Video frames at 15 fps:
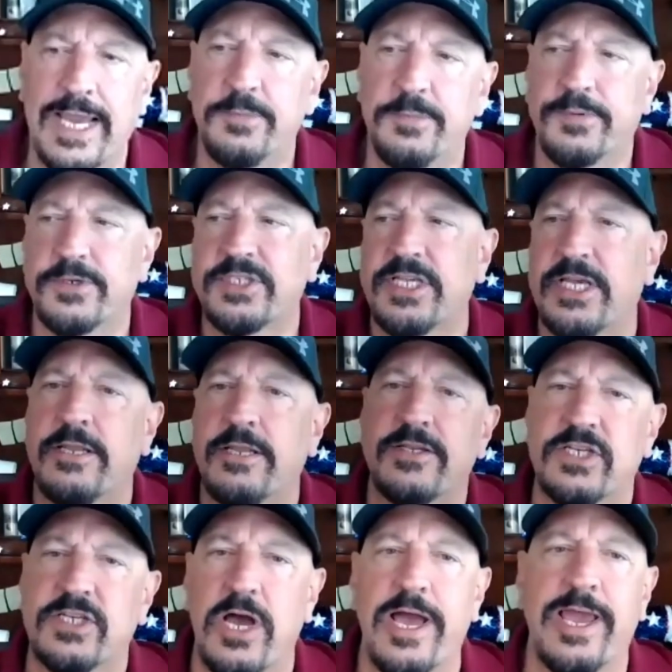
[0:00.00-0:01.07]
percent of the
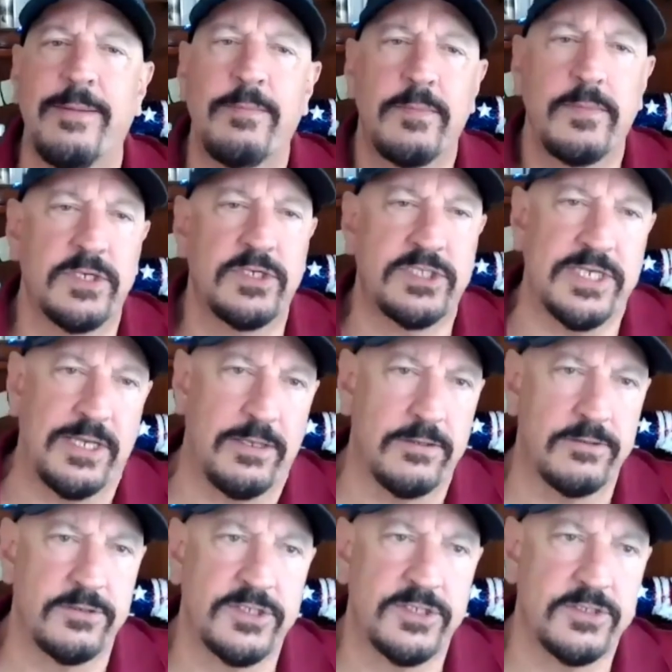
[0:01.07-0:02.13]
time, the
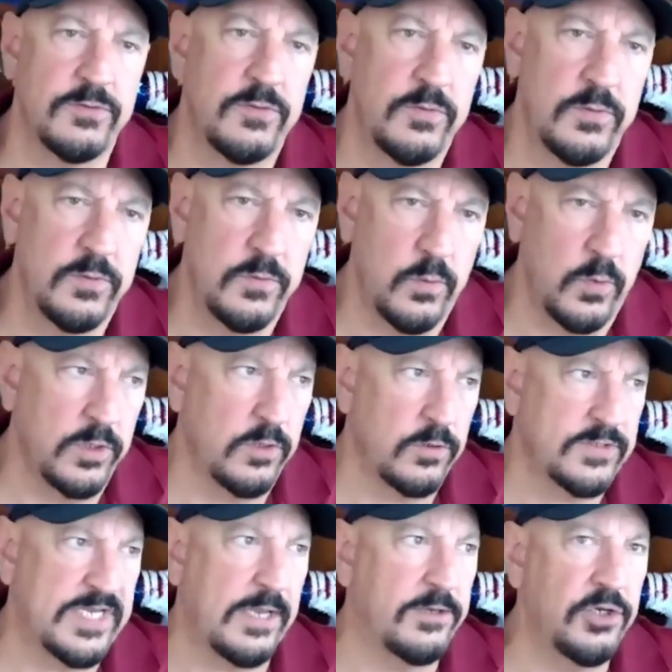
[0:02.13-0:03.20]
sellers will
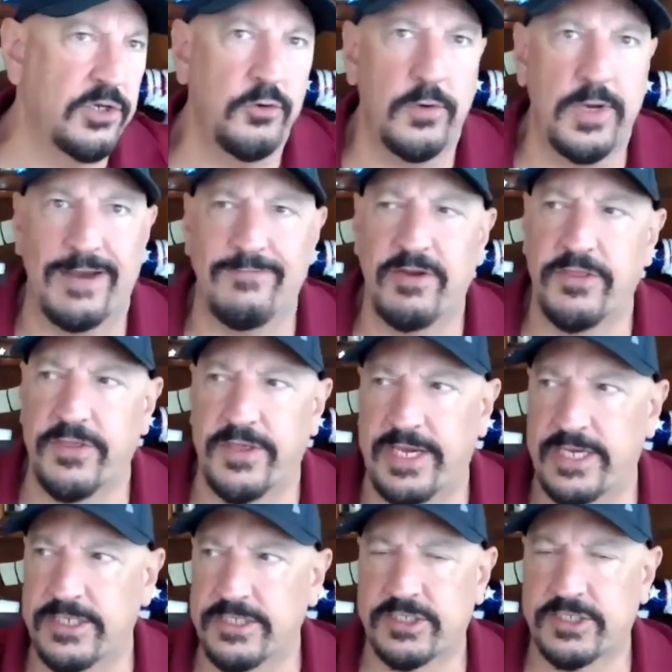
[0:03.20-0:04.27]
tell you everything
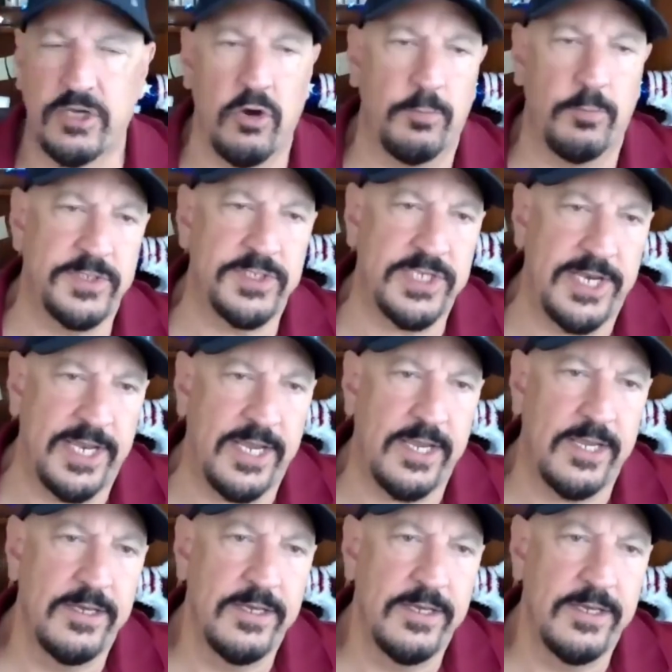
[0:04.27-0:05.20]
is copacetic,